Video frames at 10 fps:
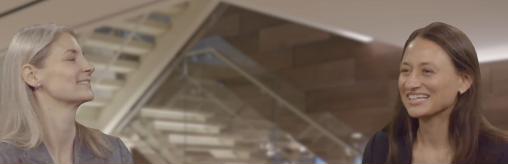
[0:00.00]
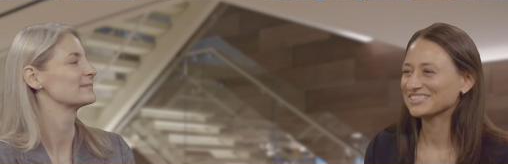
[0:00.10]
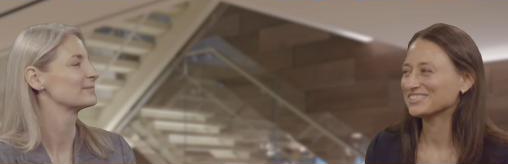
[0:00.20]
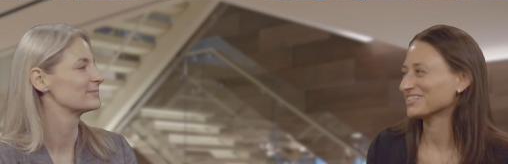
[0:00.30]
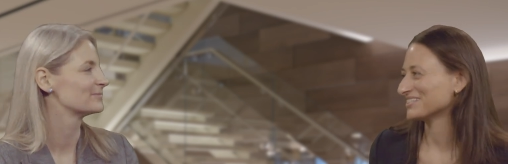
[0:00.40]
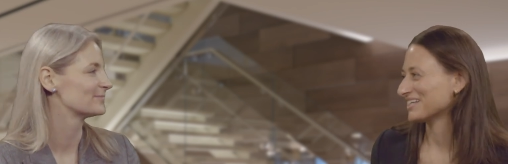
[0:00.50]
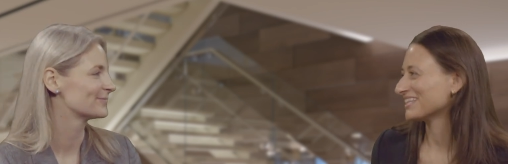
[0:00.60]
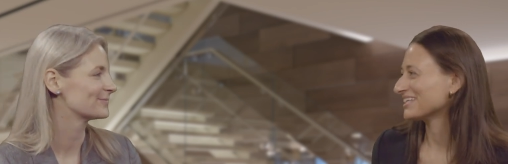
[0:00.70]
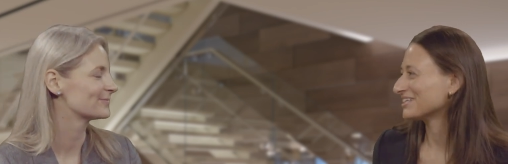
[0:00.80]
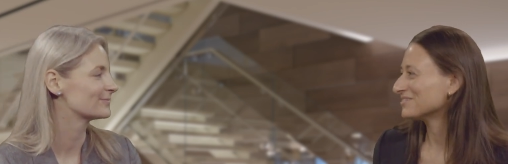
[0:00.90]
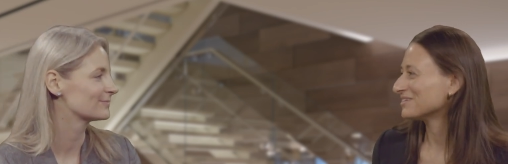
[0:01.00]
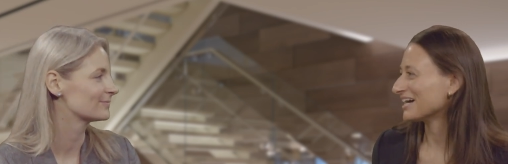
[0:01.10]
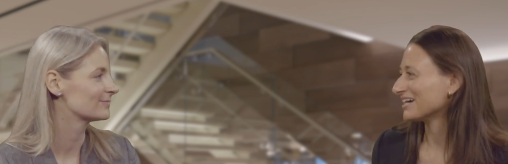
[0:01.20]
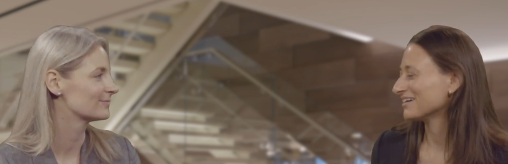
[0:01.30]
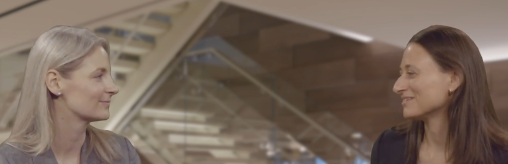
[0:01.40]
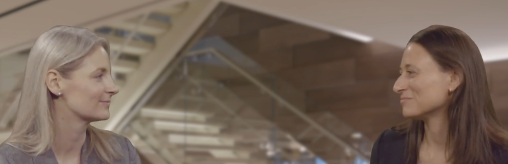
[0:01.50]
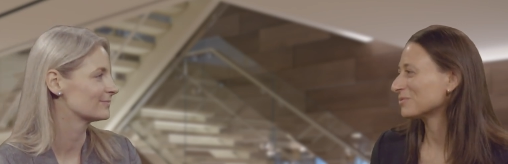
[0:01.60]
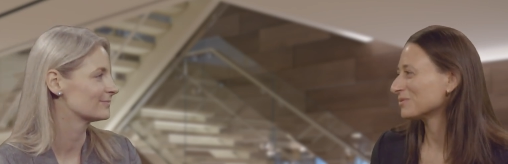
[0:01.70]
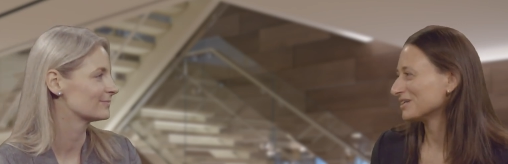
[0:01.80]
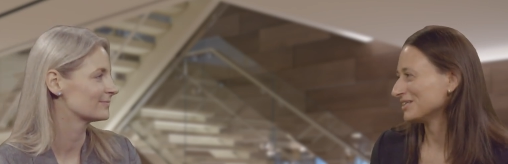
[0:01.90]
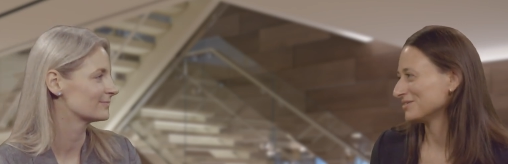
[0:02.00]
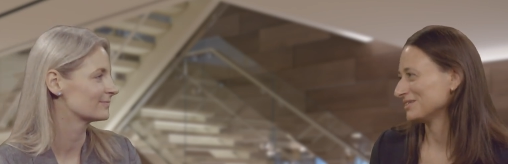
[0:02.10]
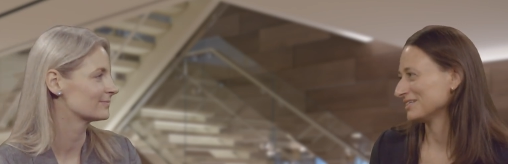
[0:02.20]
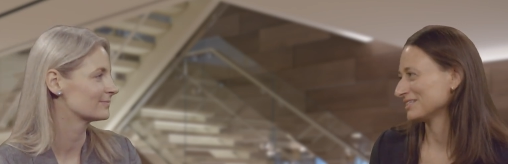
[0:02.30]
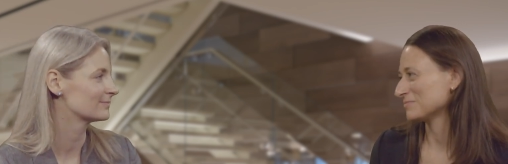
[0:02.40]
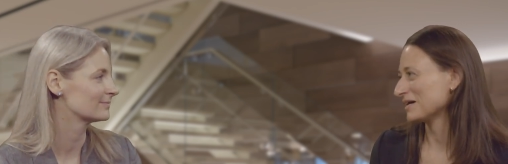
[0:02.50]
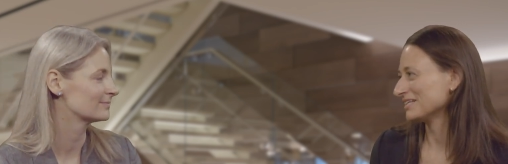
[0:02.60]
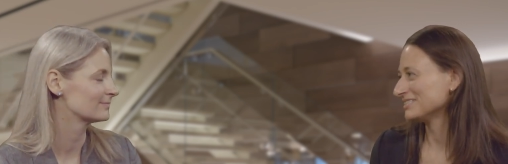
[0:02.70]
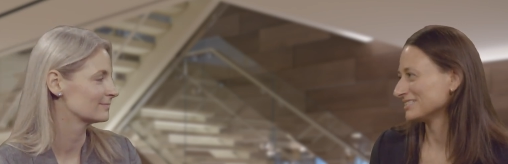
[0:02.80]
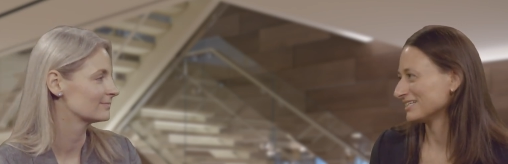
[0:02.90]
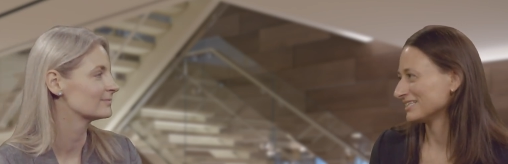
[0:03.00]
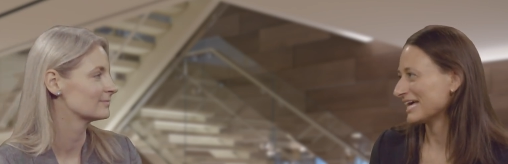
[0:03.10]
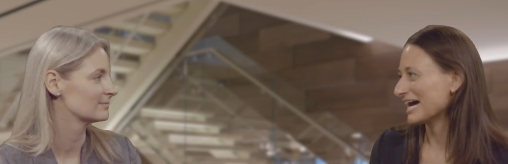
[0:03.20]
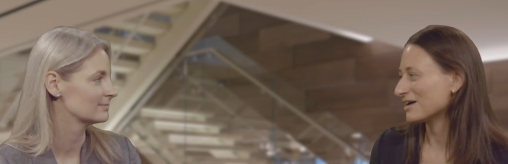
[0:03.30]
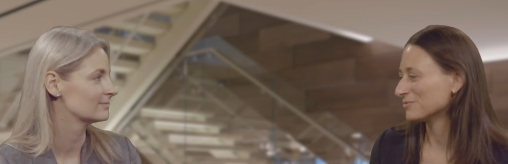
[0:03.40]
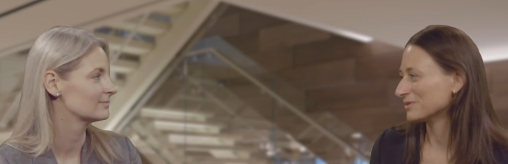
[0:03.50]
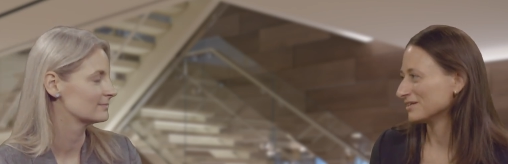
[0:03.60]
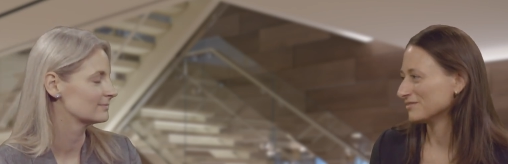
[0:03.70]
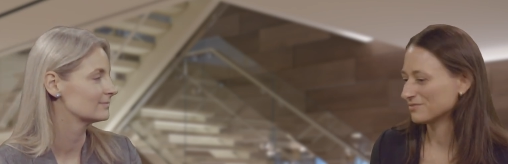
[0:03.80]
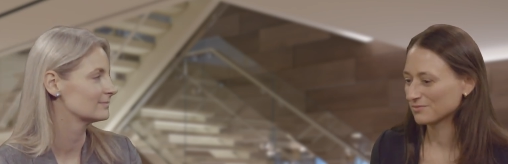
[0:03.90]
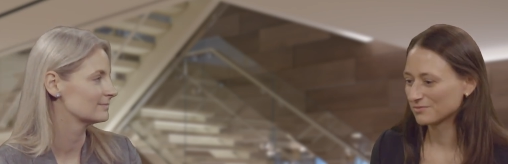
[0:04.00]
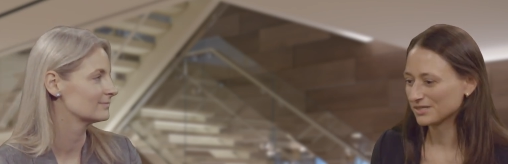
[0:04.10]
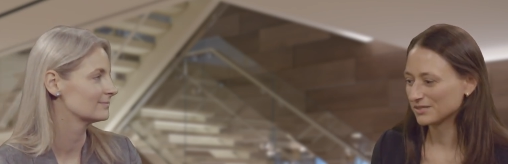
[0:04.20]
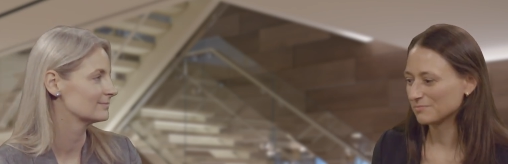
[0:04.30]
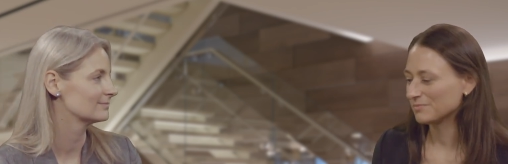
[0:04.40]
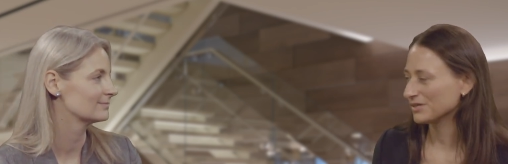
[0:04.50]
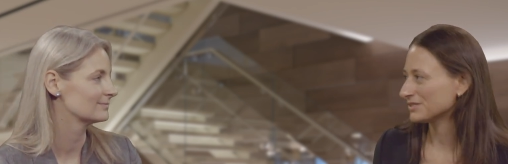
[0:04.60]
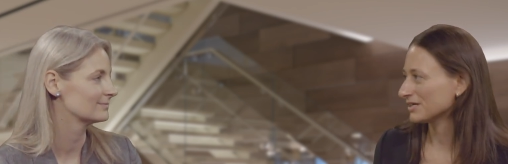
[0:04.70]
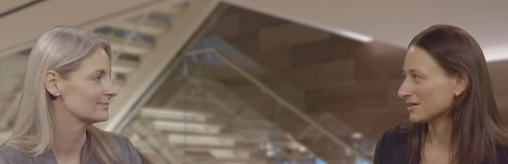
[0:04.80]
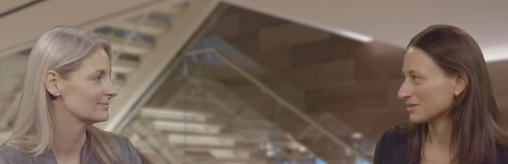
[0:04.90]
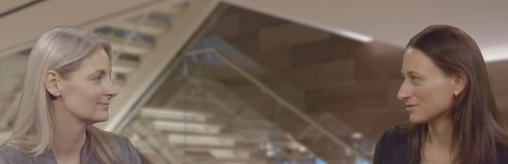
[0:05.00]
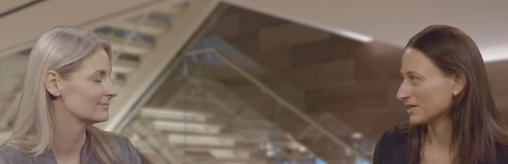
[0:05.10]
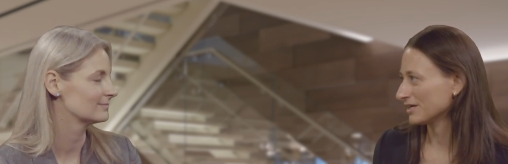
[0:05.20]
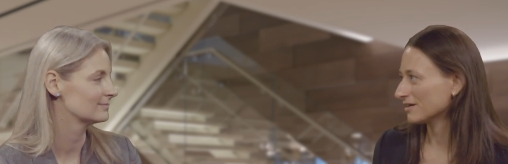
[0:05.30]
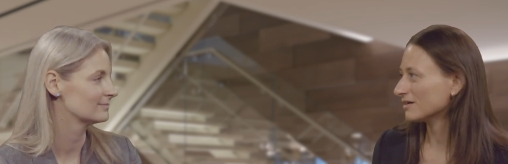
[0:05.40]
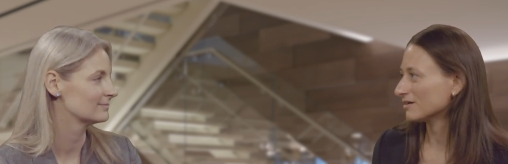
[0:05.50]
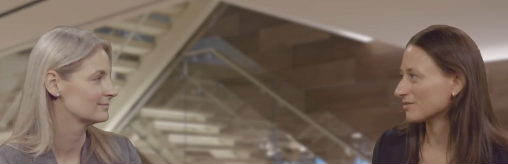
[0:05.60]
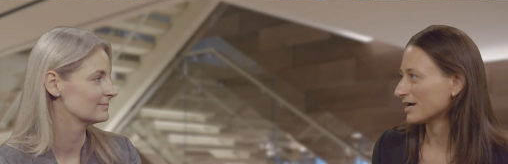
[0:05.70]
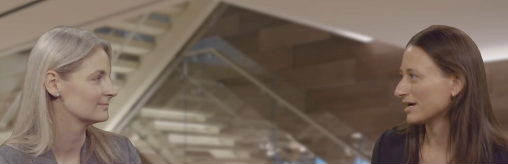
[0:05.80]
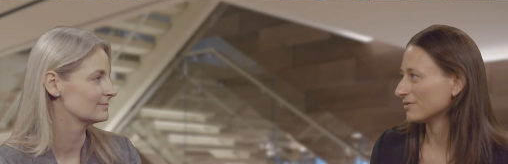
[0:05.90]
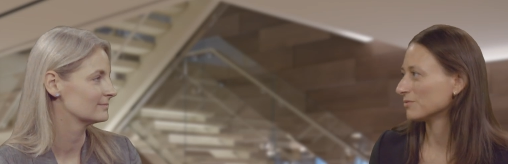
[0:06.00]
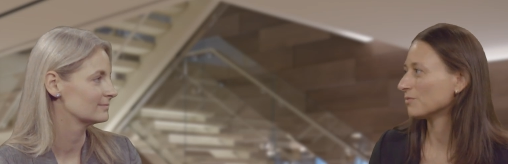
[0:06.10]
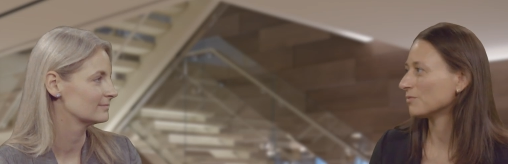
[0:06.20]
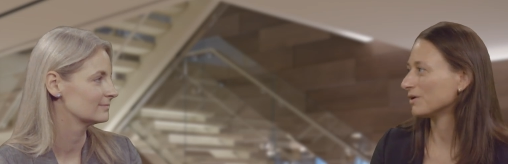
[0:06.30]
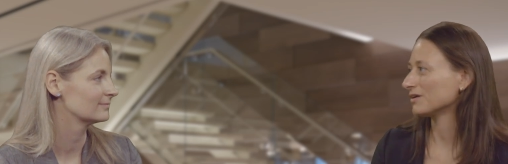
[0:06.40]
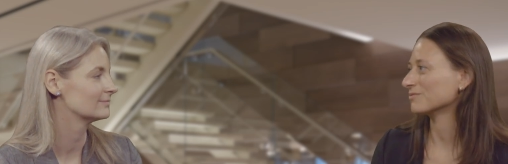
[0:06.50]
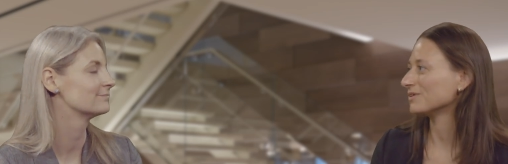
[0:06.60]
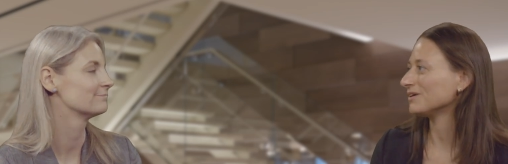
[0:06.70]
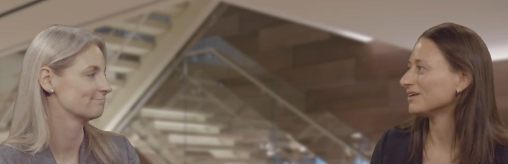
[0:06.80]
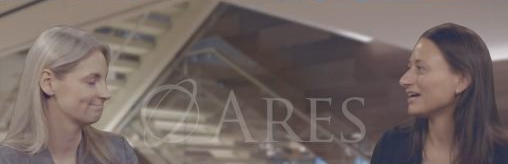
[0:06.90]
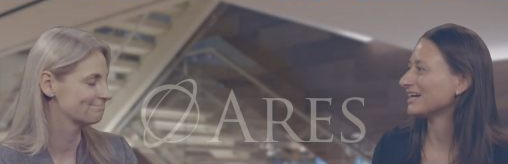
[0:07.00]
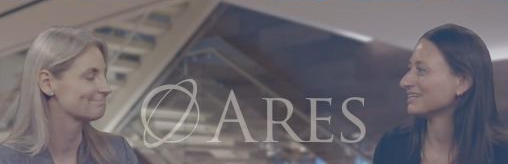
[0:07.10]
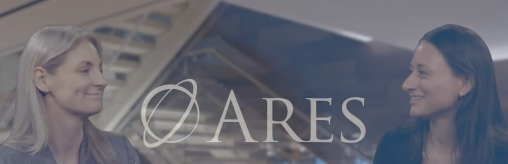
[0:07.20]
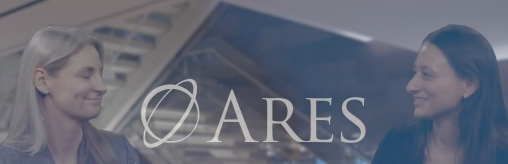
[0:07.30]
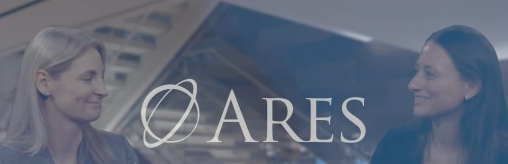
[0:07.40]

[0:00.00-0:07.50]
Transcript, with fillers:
Speaker 1: So, Chrissy, I think you and I are in pretty unique spots in that we've really built our career around one role. How do you think